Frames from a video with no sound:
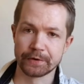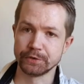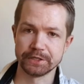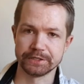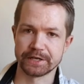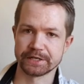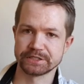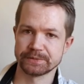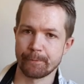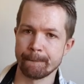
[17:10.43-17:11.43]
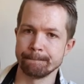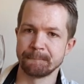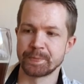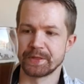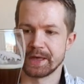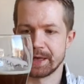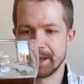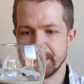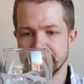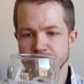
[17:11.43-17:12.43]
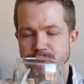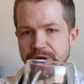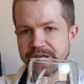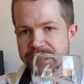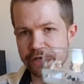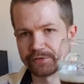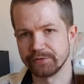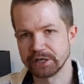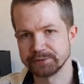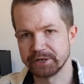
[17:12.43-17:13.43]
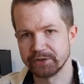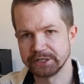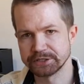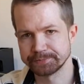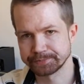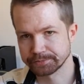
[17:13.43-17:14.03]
Really nice, great Hefeweissbier this,